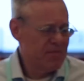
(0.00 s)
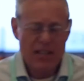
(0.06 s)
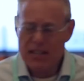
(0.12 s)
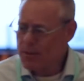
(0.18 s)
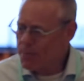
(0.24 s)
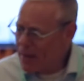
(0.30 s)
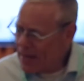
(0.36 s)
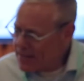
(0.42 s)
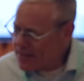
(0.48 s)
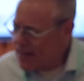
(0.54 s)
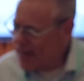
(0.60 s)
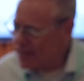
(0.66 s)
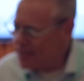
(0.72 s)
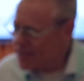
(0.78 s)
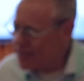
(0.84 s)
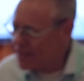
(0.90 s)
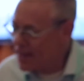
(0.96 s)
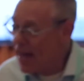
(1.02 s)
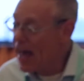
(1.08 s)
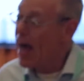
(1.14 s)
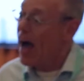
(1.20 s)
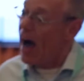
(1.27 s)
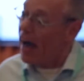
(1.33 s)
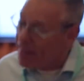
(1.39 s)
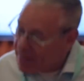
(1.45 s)
Doesn't make sense,
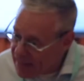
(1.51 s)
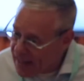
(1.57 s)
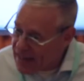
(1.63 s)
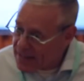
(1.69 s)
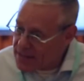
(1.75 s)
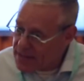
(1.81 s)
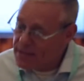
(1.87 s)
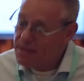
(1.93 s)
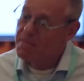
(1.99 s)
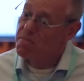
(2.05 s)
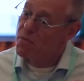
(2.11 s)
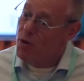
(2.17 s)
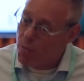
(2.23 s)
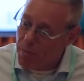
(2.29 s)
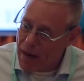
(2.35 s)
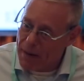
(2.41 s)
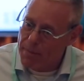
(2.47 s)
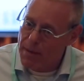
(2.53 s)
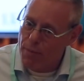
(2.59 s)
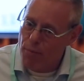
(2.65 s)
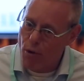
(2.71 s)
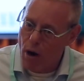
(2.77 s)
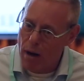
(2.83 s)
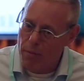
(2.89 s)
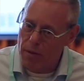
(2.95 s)
unless there might be a
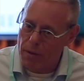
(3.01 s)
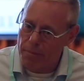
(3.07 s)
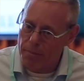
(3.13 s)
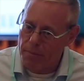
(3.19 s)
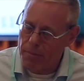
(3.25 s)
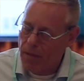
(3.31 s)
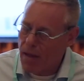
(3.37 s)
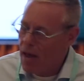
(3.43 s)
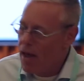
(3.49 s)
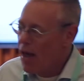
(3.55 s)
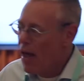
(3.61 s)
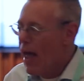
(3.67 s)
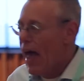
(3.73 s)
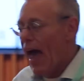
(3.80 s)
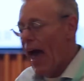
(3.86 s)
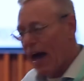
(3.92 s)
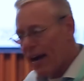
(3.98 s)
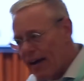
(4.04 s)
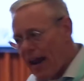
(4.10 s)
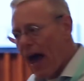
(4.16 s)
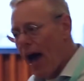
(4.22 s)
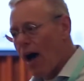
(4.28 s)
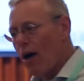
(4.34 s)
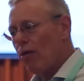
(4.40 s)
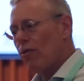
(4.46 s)
problem. And
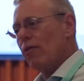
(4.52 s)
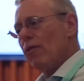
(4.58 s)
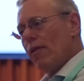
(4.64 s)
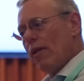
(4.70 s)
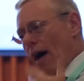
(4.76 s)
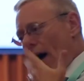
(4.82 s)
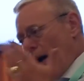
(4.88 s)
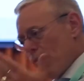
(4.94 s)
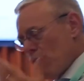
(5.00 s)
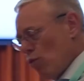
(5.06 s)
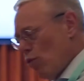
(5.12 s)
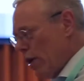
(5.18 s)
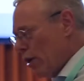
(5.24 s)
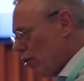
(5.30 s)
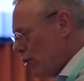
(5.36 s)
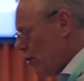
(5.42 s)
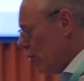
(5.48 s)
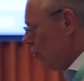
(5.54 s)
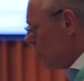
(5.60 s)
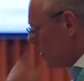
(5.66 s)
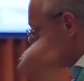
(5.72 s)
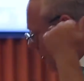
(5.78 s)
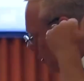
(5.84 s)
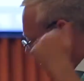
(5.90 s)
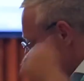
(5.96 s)
now we could
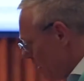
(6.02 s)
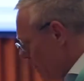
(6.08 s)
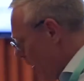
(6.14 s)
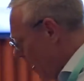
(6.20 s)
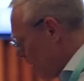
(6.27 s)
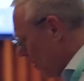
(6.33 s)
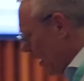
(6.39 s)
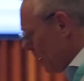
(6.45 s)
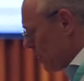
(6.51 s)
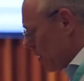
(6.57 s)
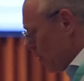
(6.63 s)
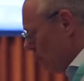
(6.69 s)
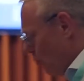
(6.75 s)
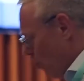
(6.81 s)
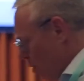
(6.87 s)
use, Steve Eglash in the